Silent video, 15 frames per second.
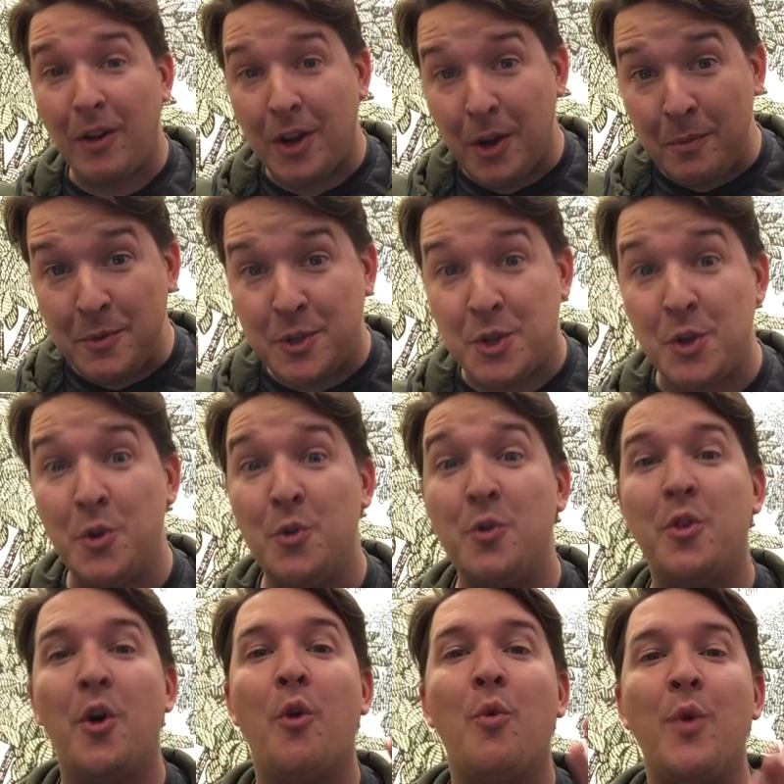welcome to
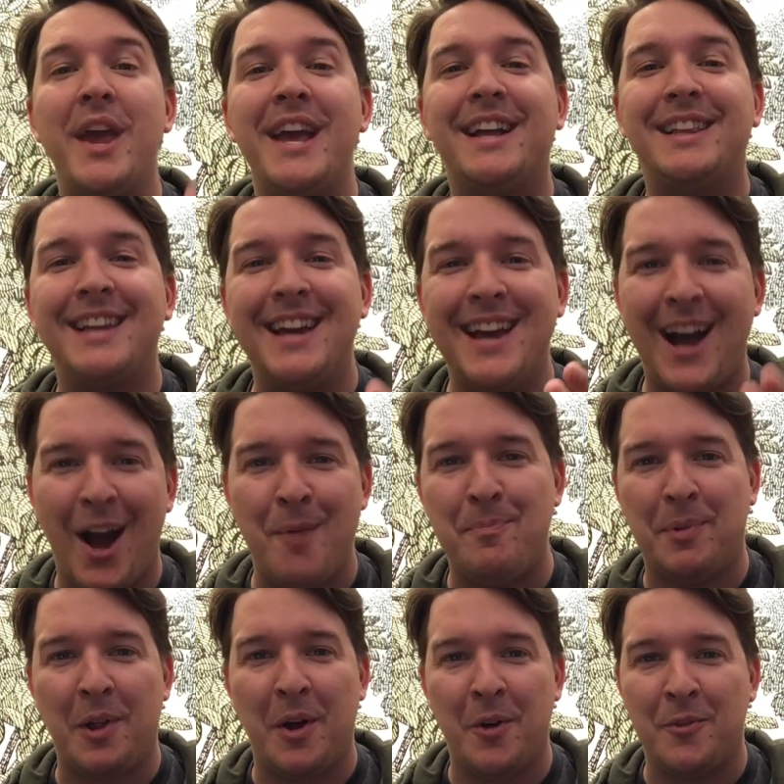the weekly
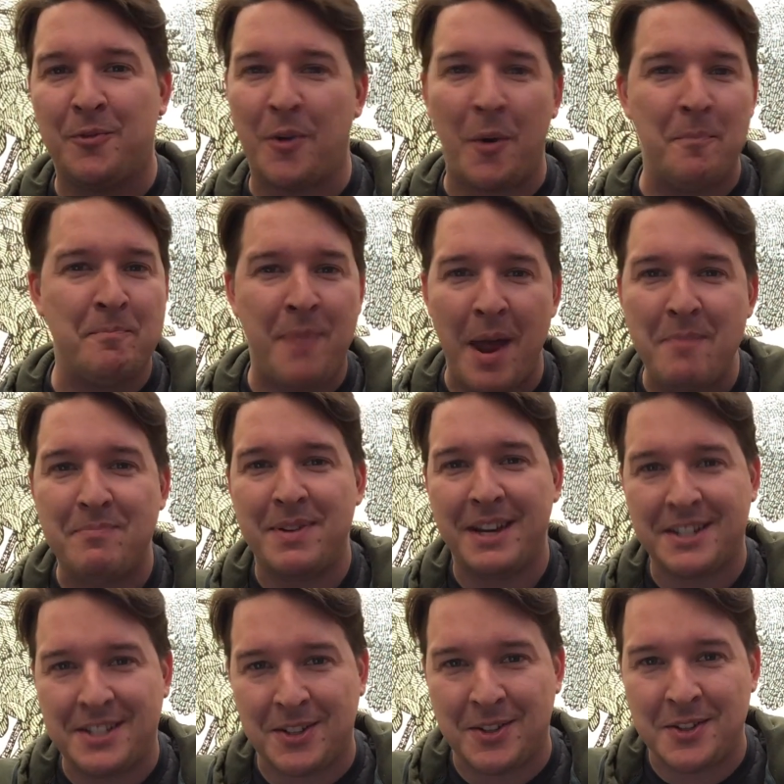upload from Bent
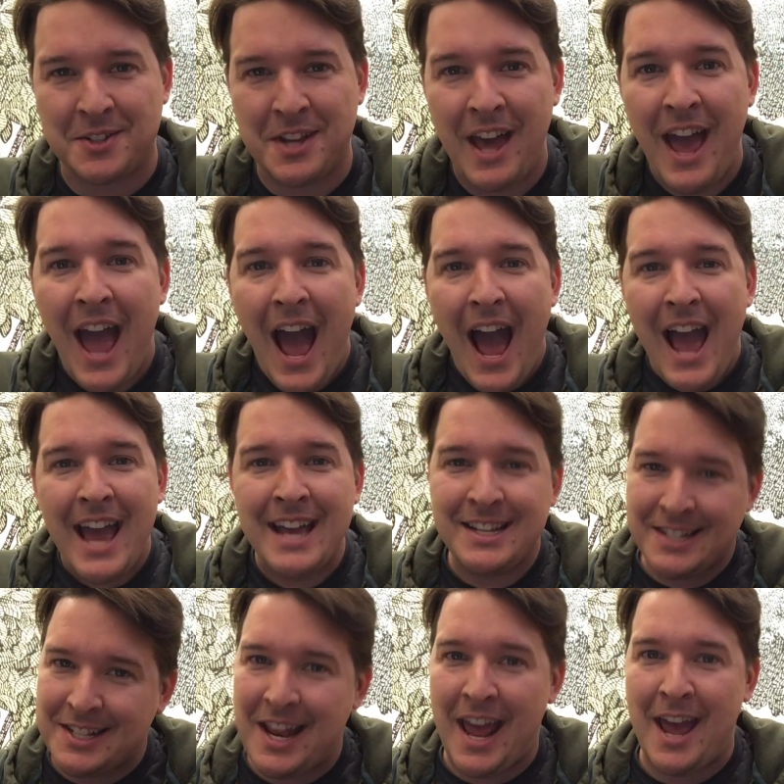Pixels.
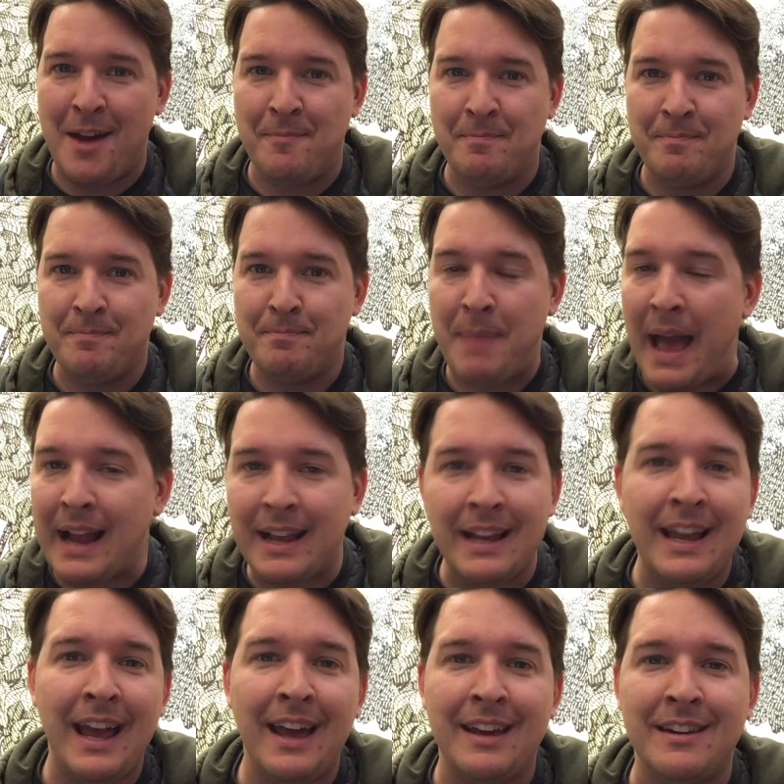It's Sam, back
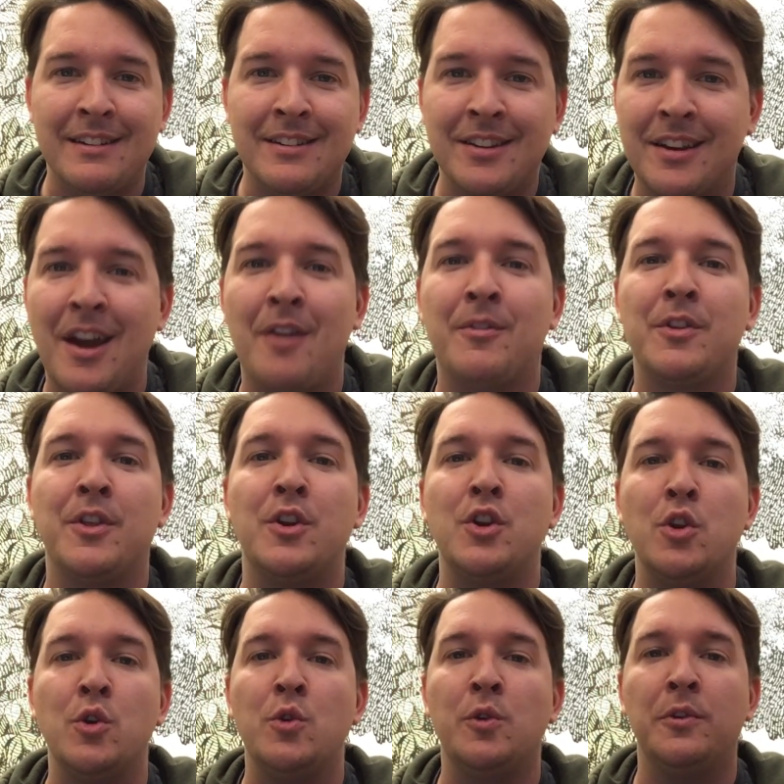again to cover the
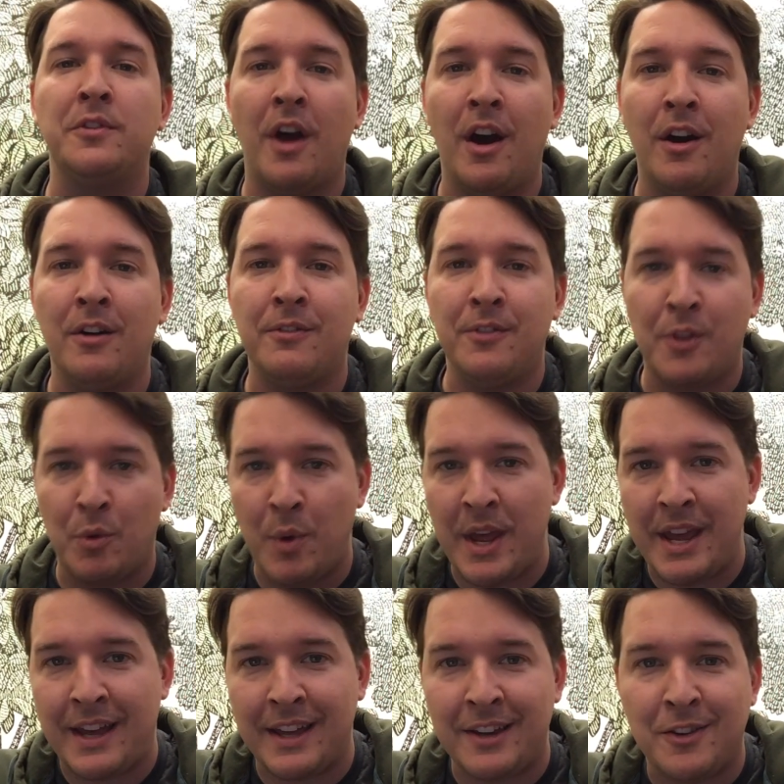news of the
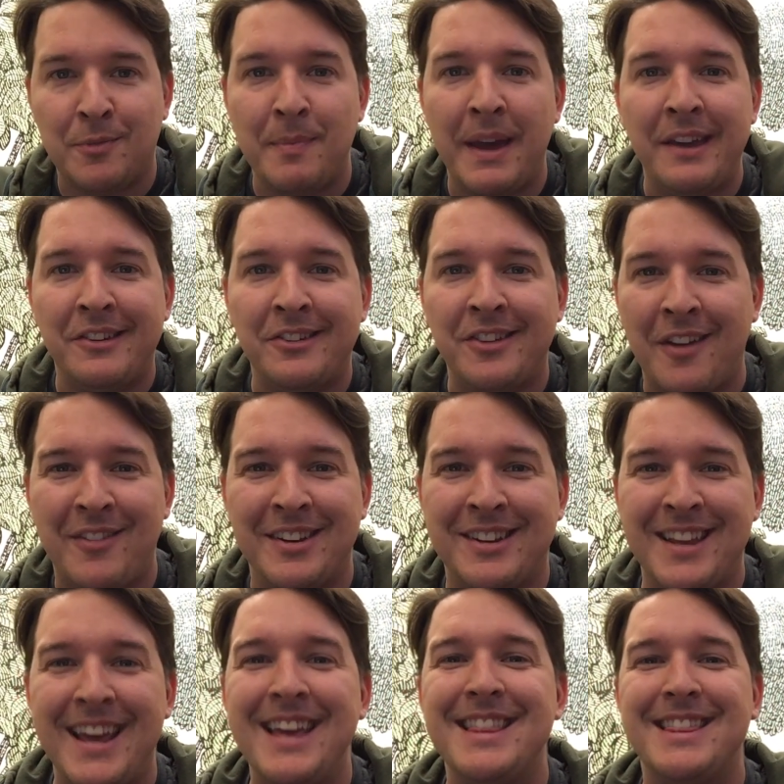week. It is May
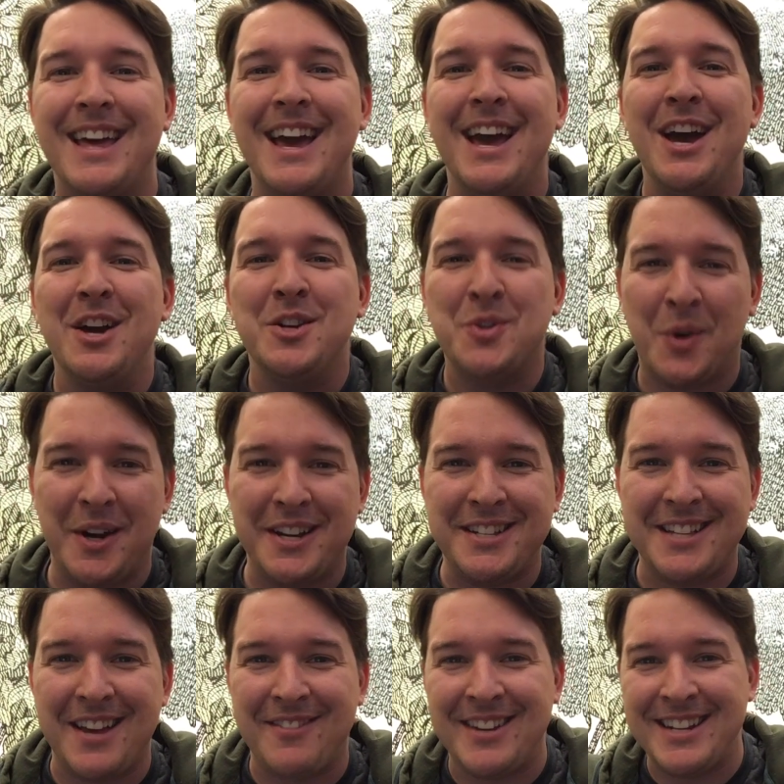17th,
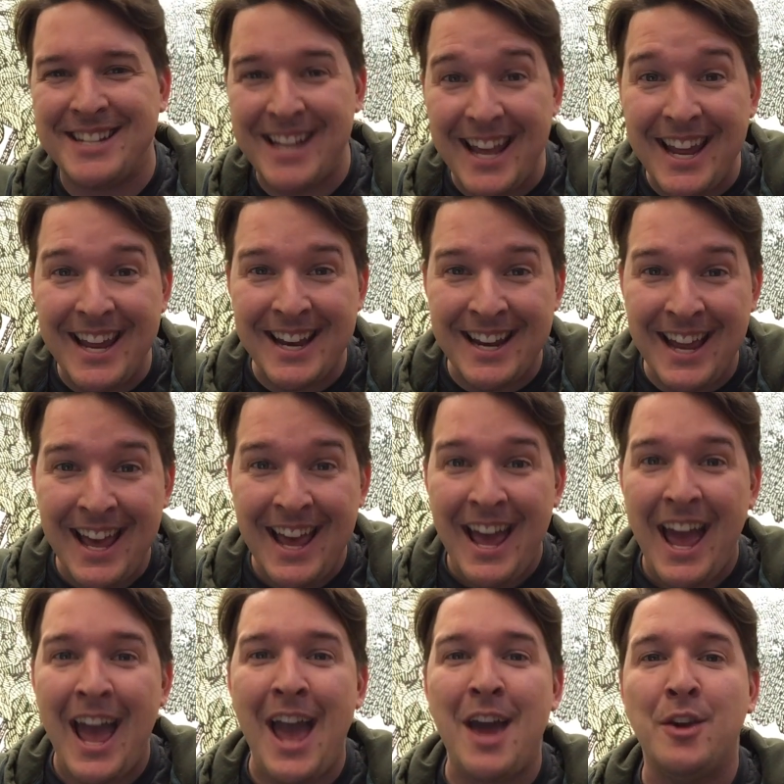2017,
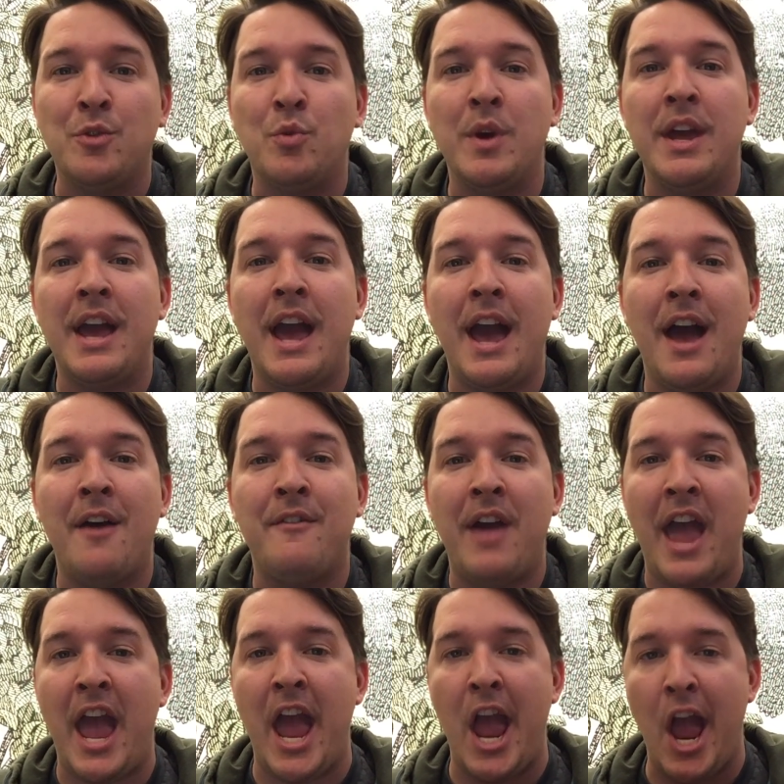and we have
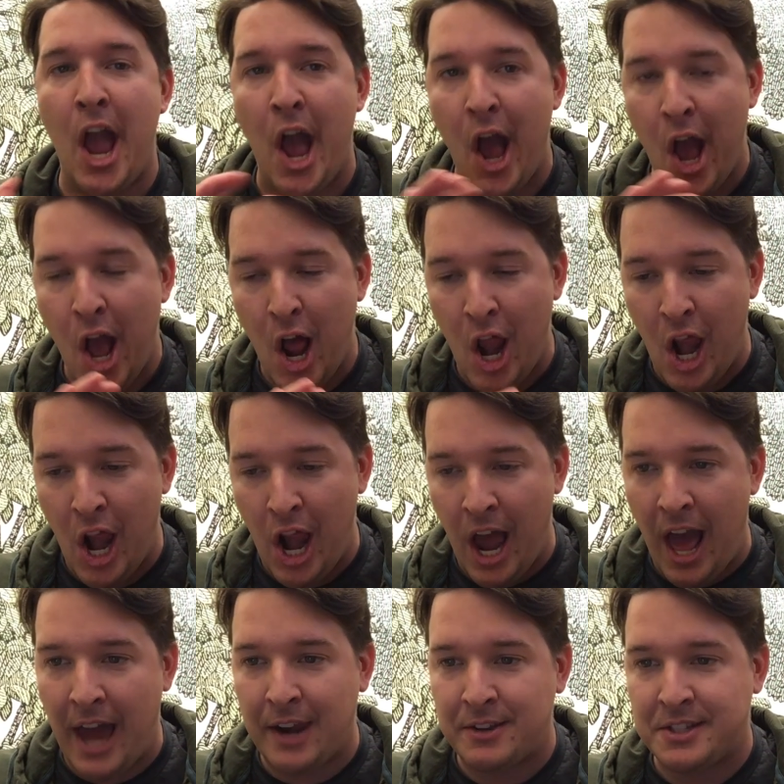a
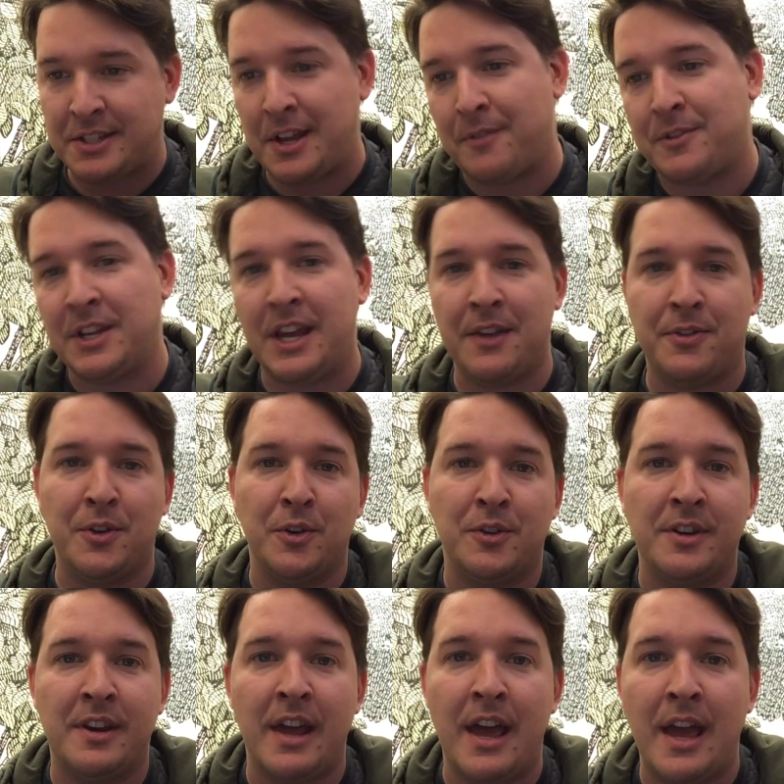lot of stuff to get through
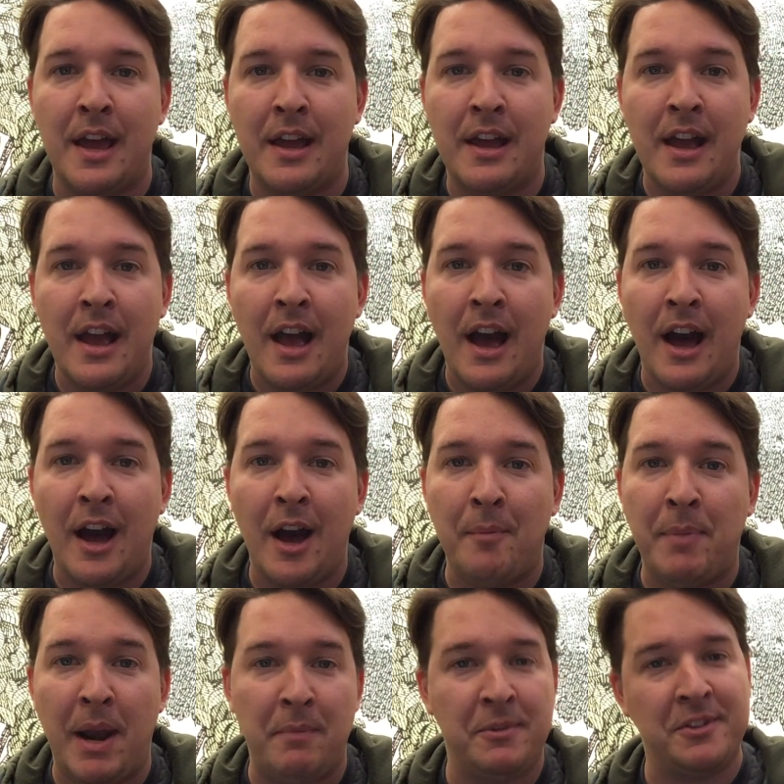today,
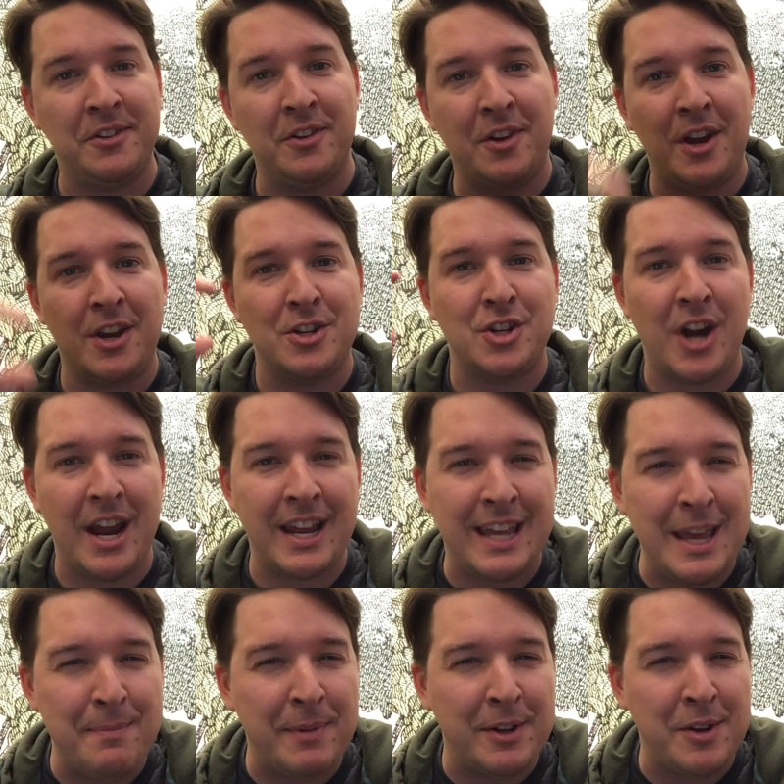but I'm still going to try and
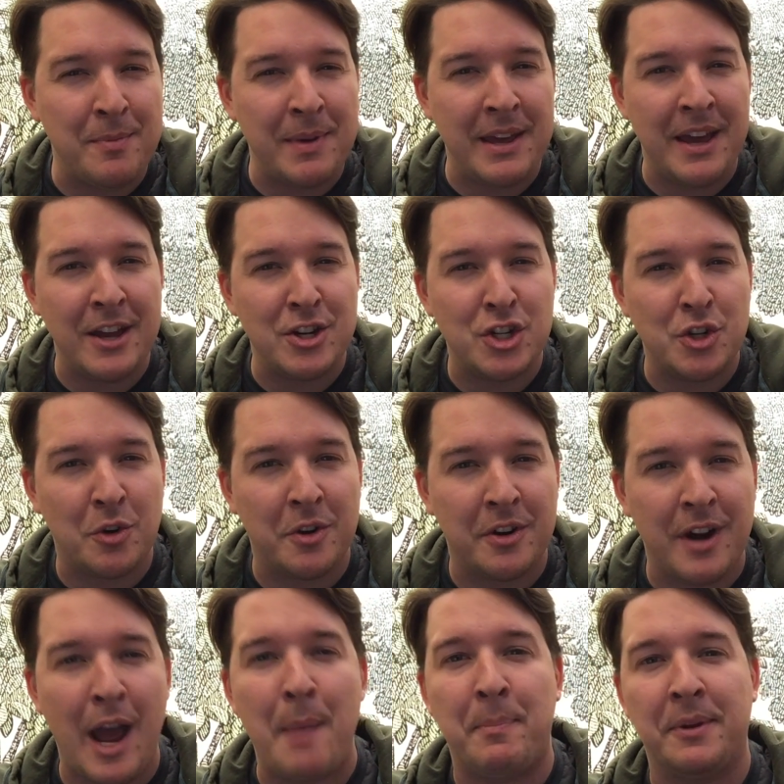keep it to be a
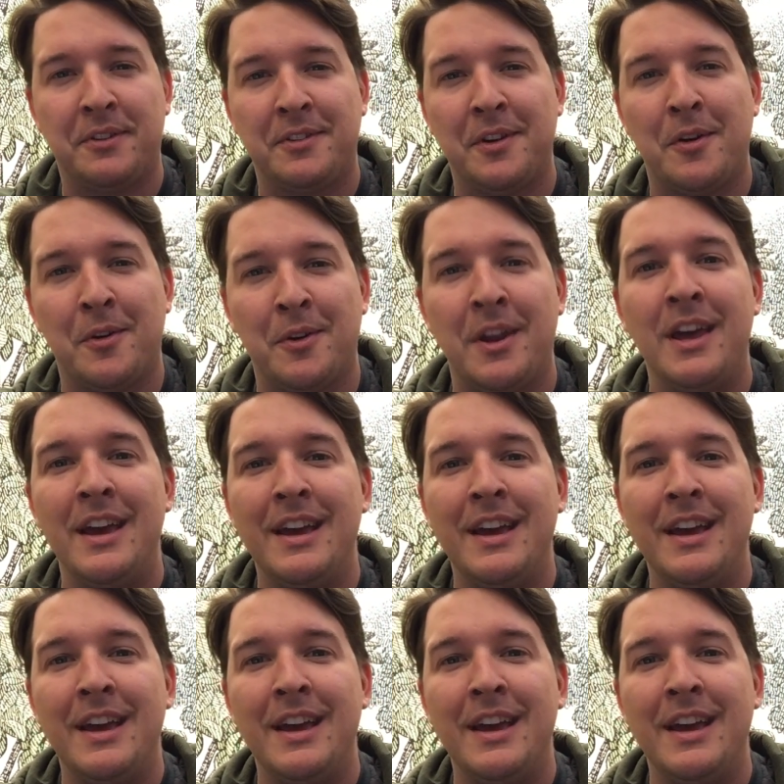shorter episode